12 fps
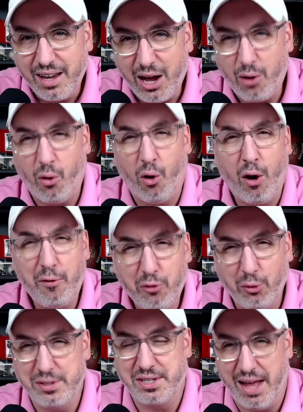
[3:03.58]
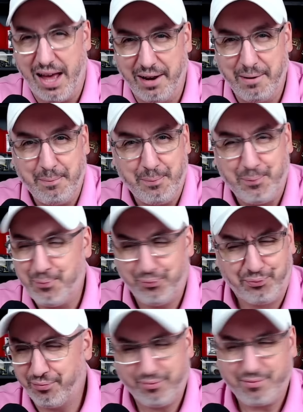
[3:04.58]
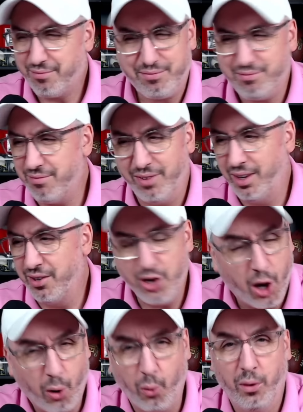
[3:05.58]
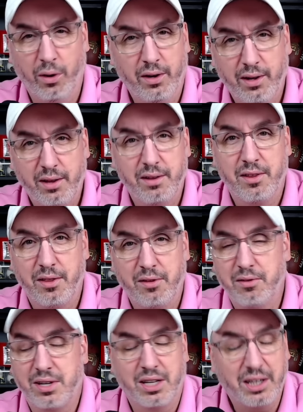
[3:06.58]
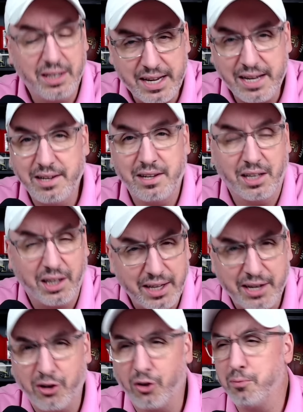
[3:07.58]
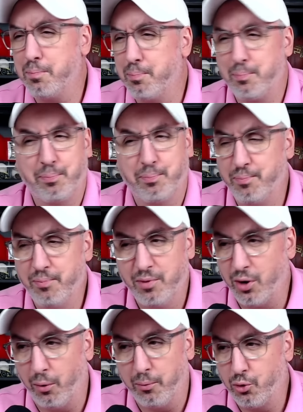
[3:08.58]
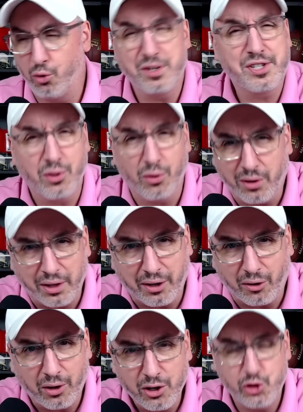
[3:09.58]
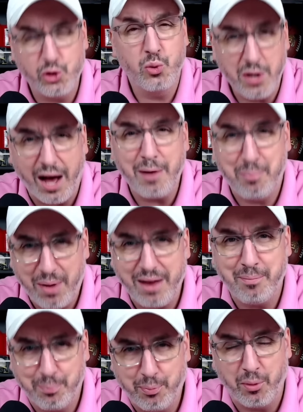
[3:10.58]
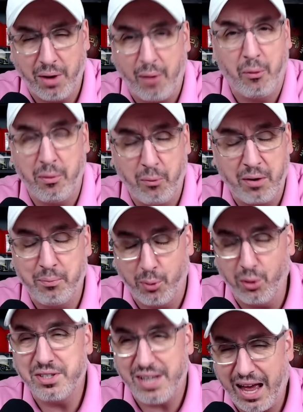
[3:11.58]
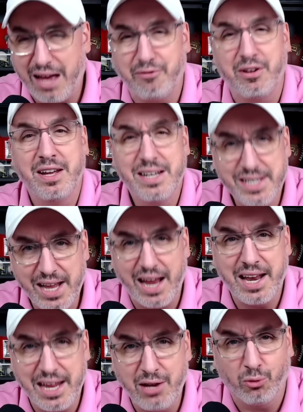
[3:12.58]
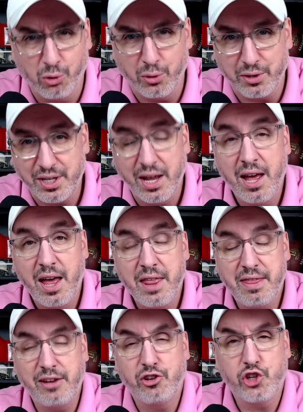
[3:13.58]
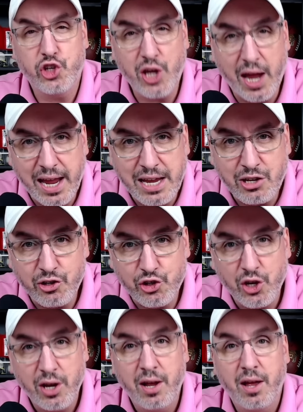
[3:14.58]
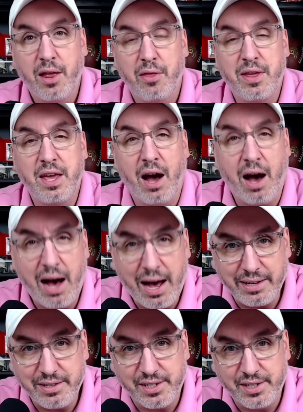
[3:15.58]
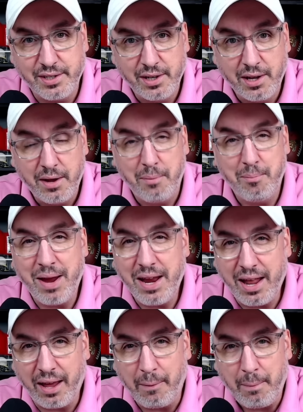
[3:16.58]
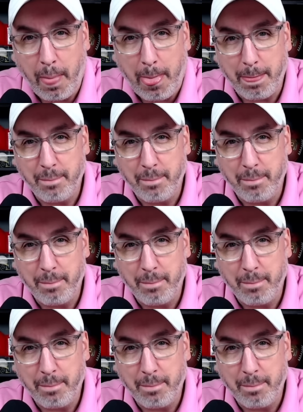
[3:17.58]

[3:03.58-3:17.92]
How awful is that? No. Clean, clear, you know, crystal clear. Do not bet when books have dead heat rules. They change the odds, meaning,